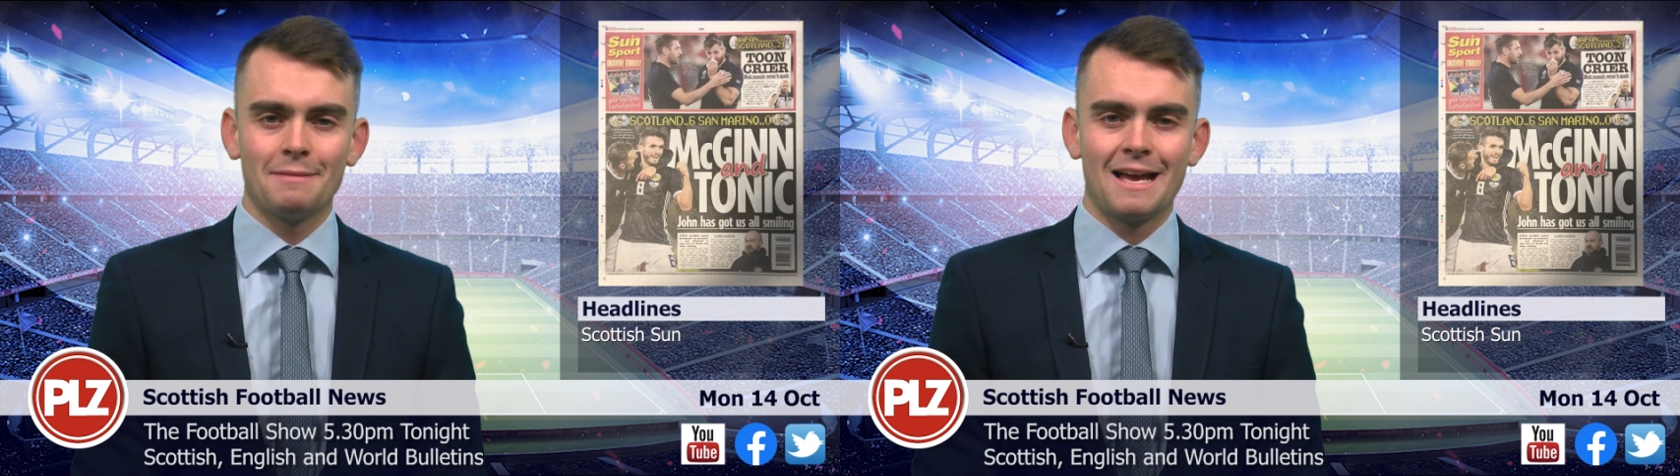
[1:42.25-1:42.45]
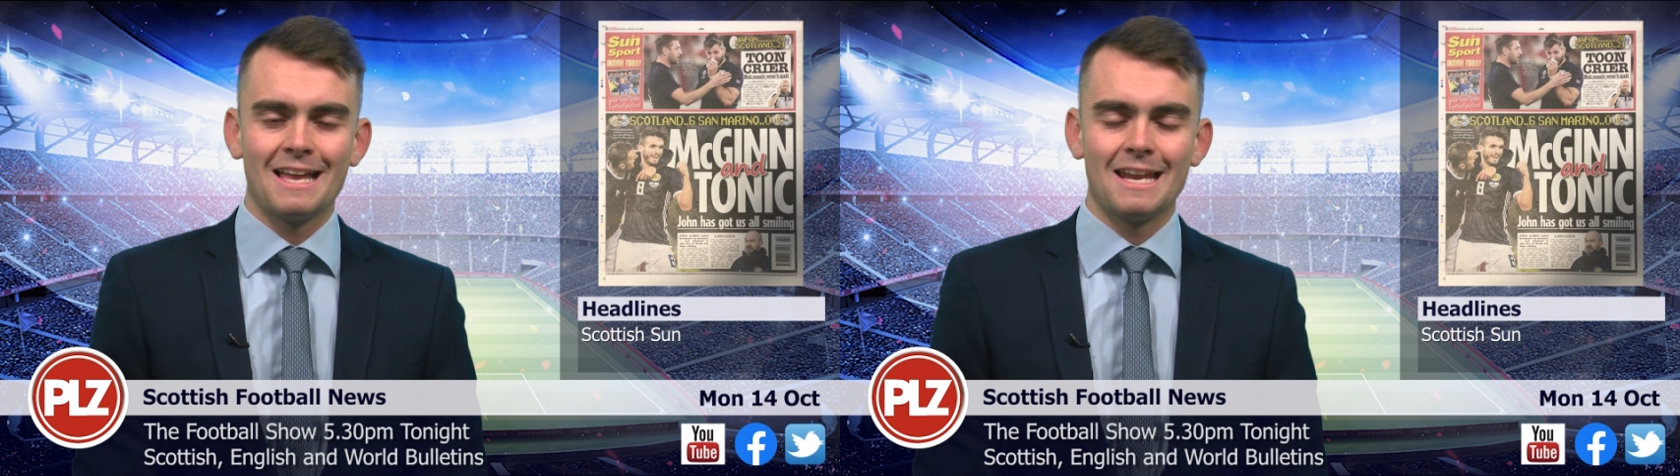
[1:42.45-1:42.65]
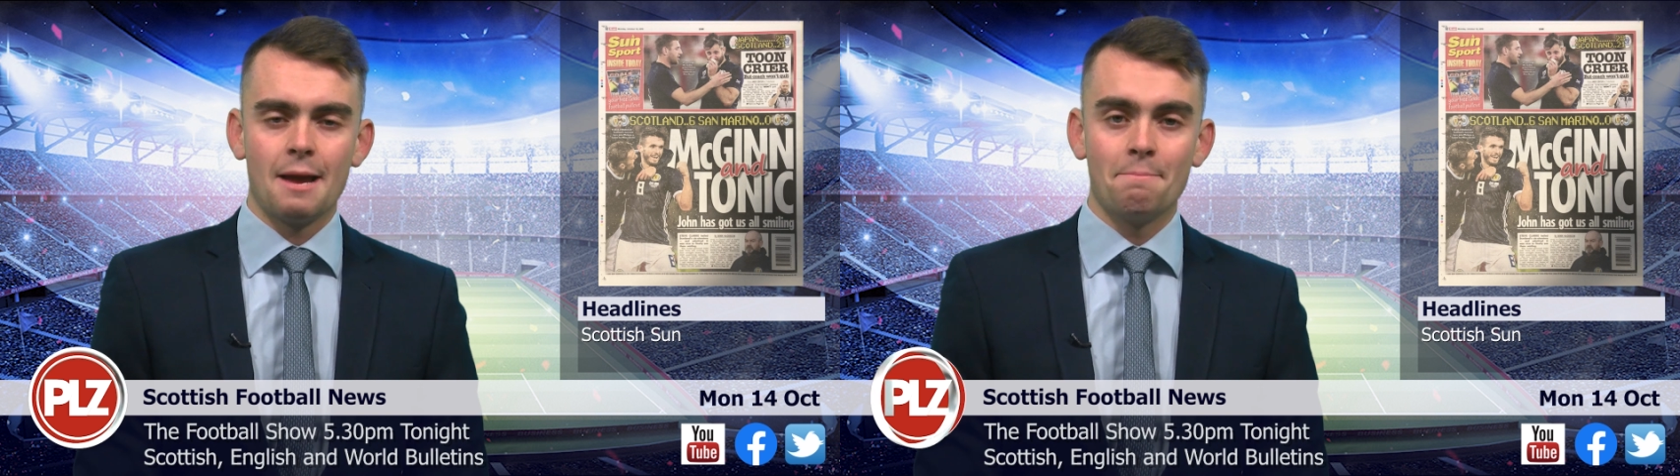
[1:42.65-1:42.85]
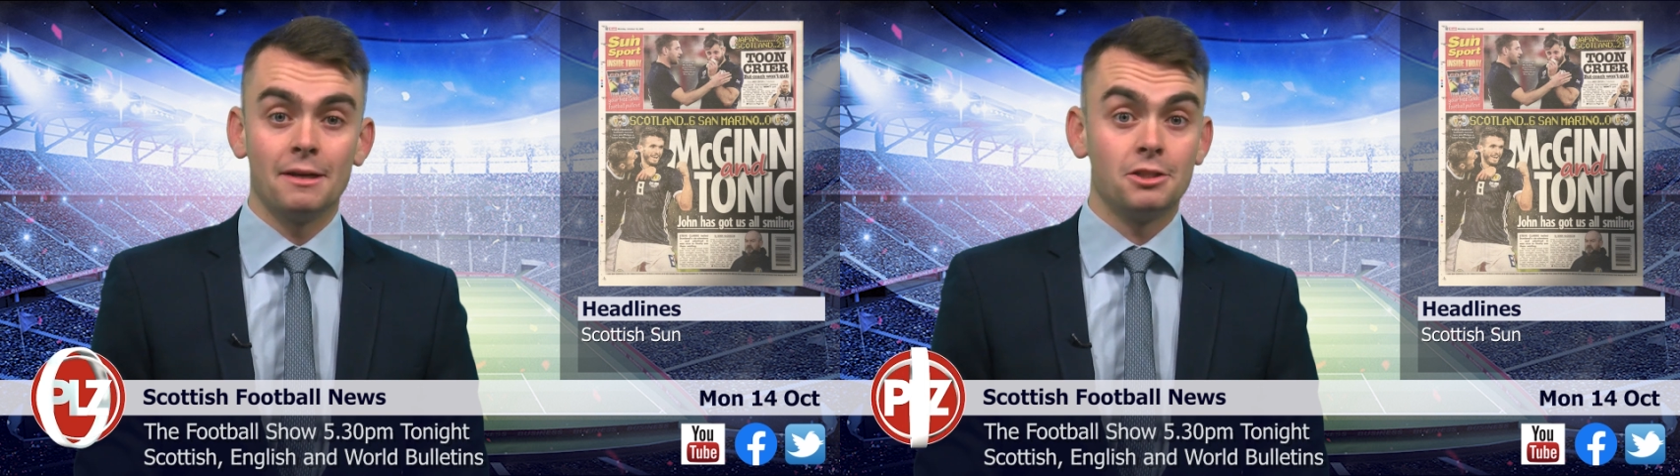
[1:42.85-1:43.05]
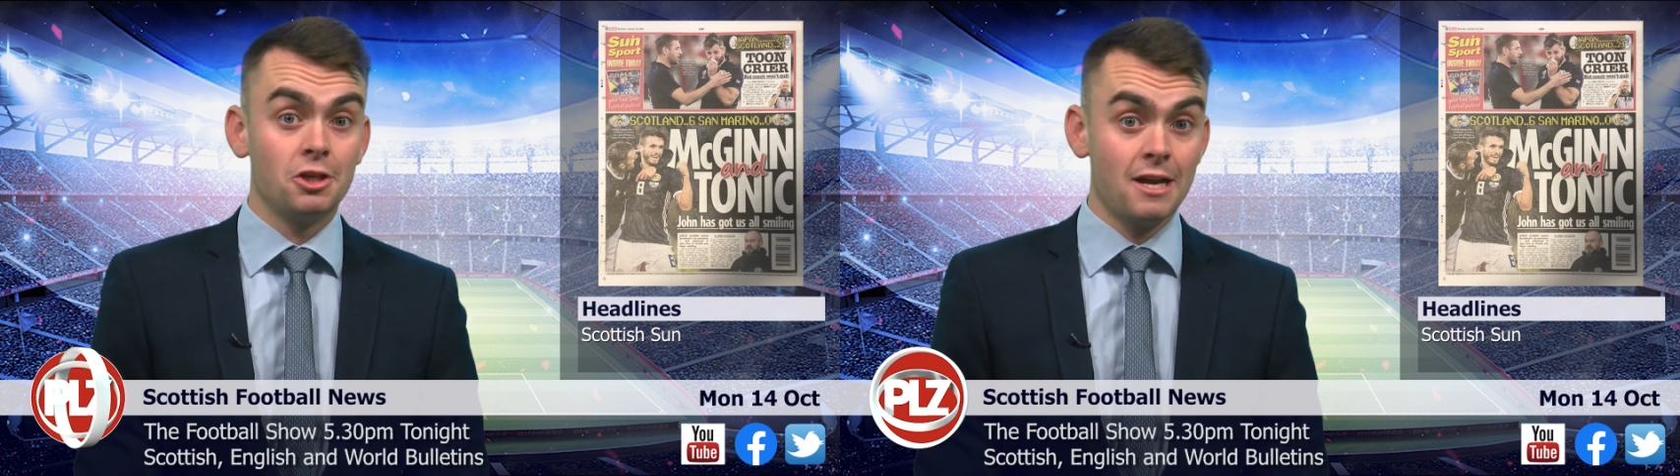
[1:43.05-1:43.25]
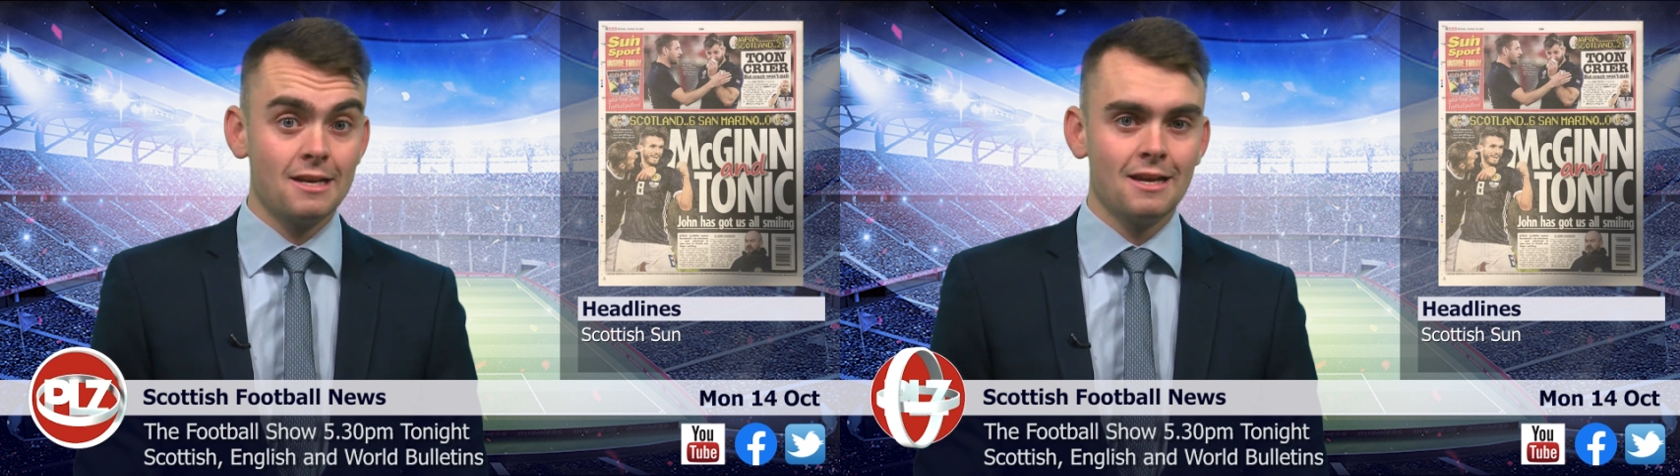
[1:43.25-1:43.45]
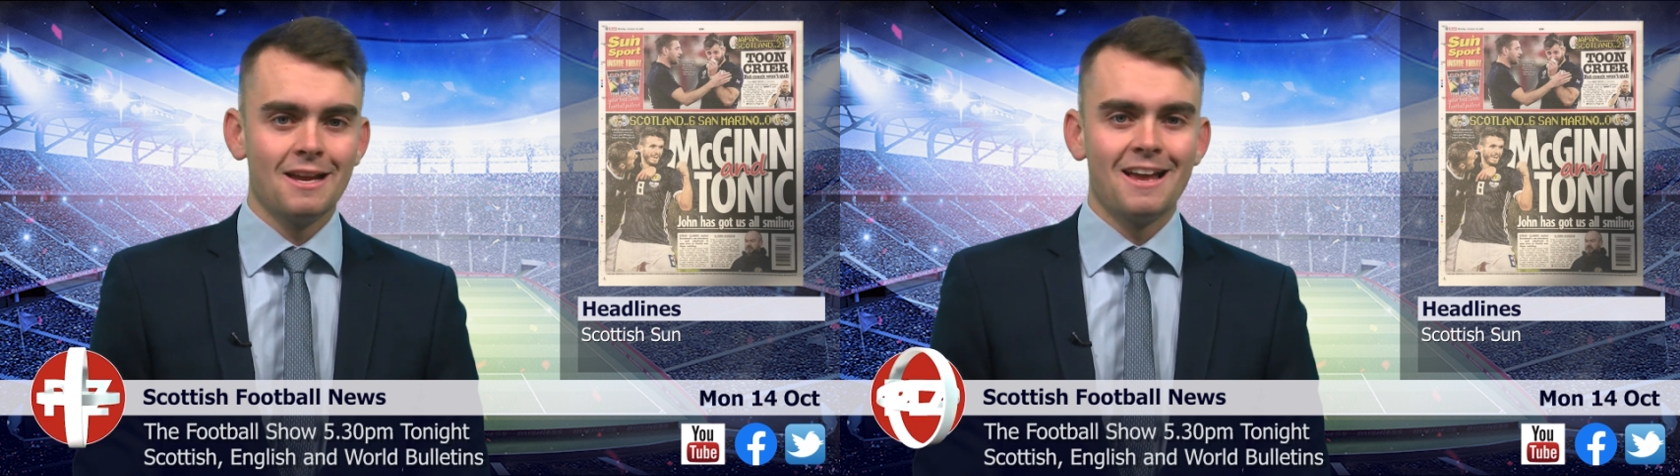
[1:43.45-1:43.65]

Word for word: man McGinn,